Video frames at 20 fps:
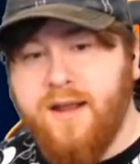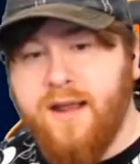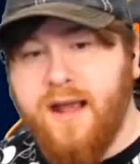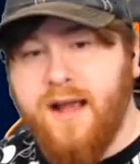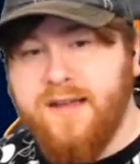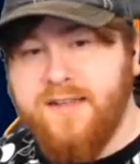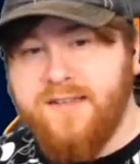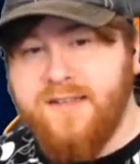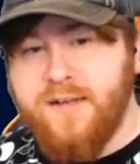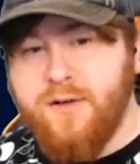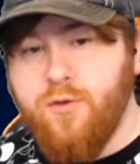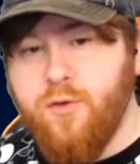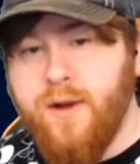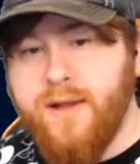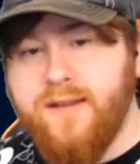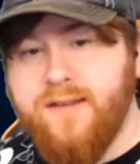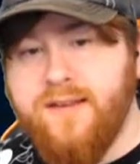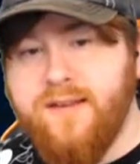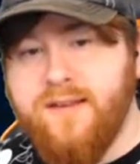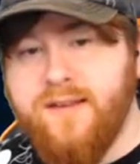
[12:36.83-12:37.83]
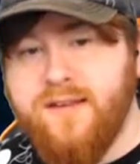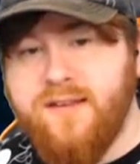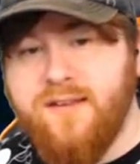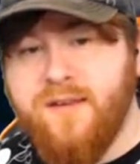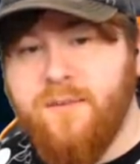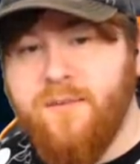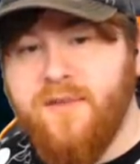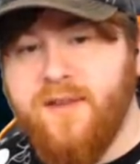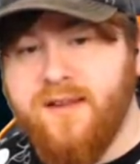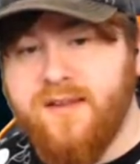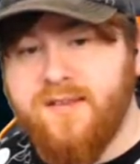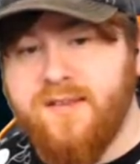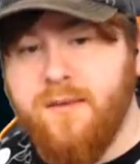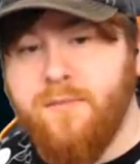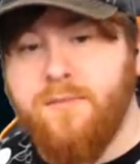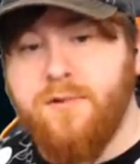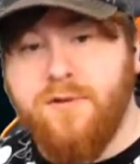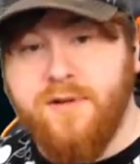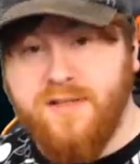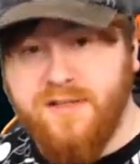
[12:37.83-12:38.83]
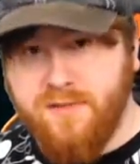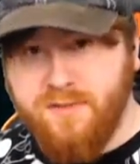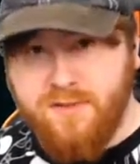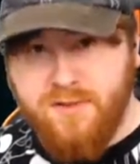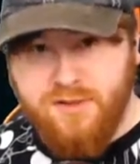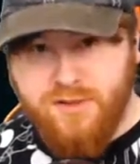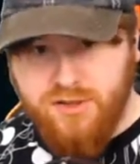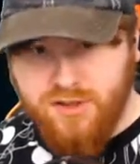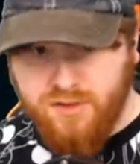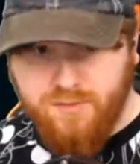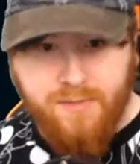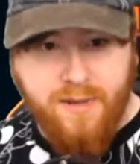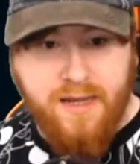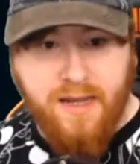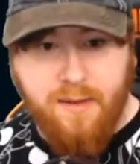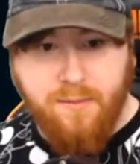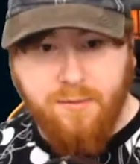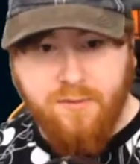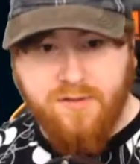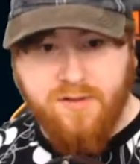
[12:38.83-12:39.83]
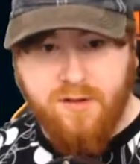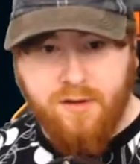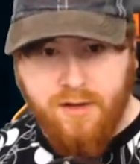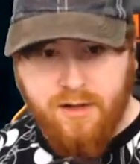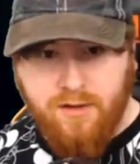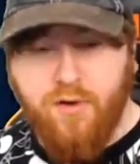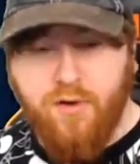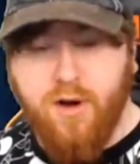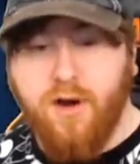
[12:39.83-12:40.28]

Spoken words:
has to go into something simple as just being able to, like,